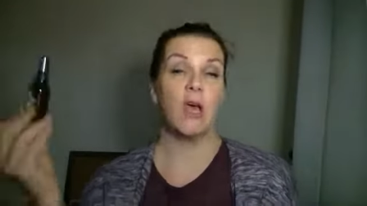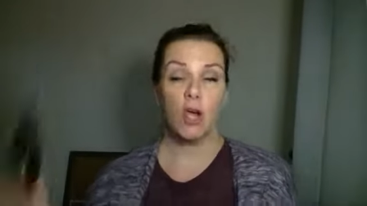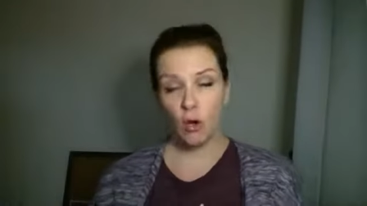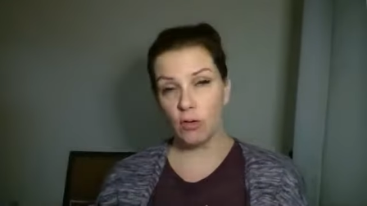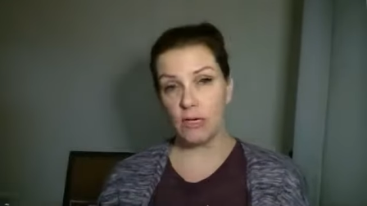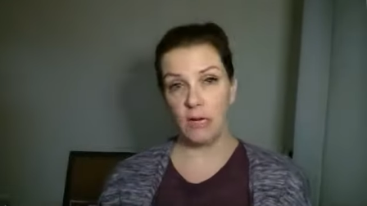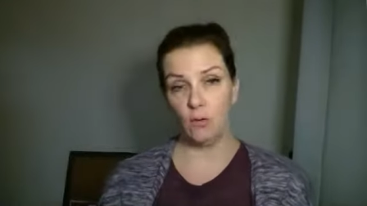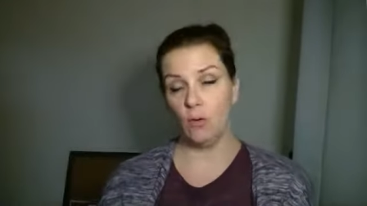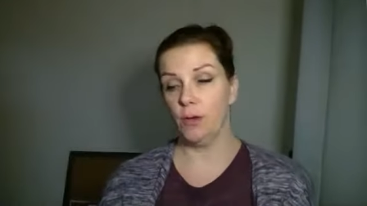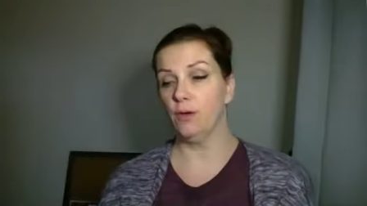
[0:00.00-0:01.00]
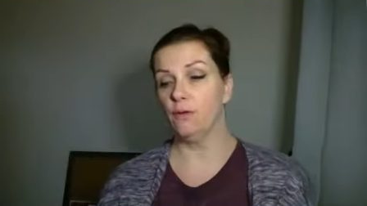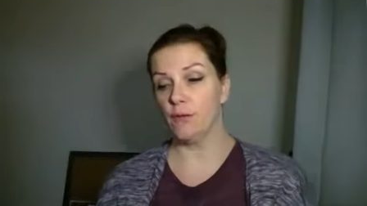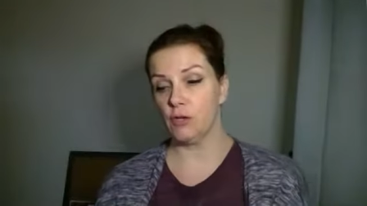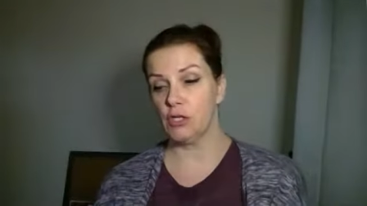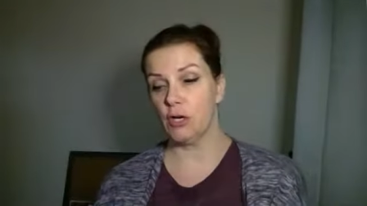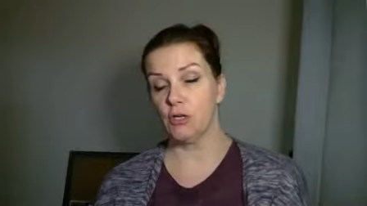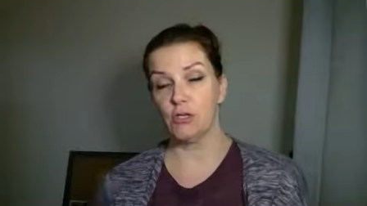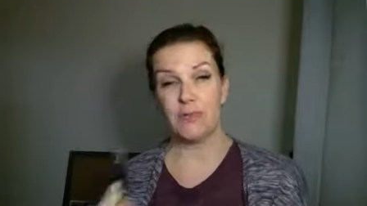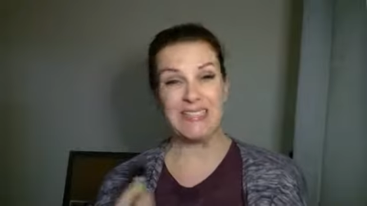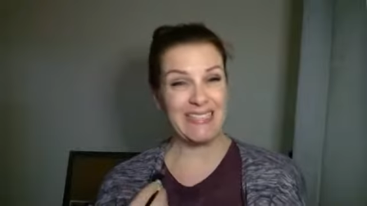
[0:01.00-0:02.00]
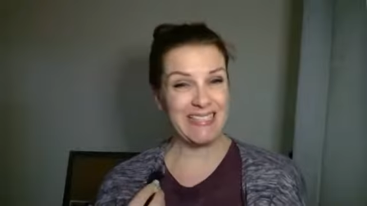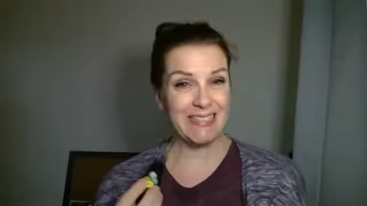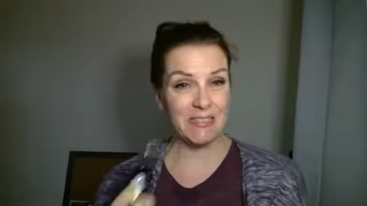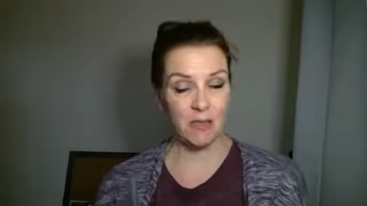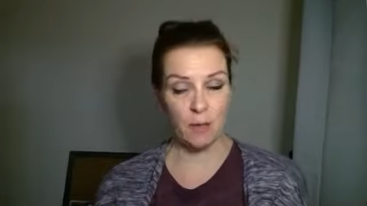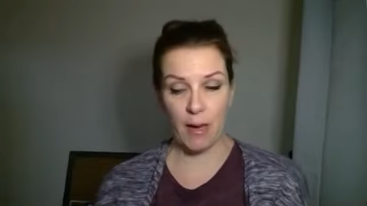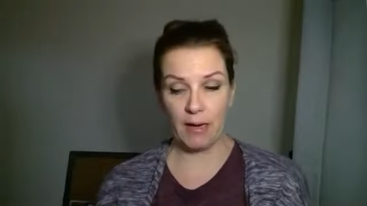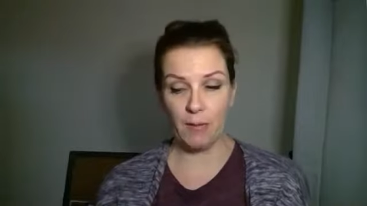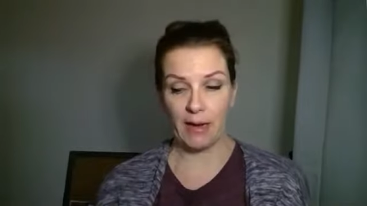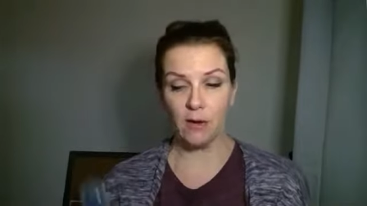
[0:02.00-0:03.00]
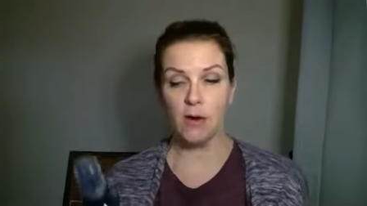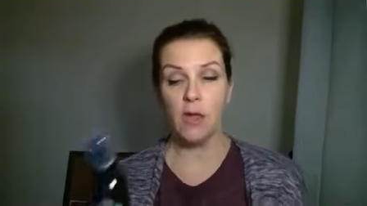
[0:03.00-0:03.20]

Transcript: coconut oil for sure so it sticks to the body better.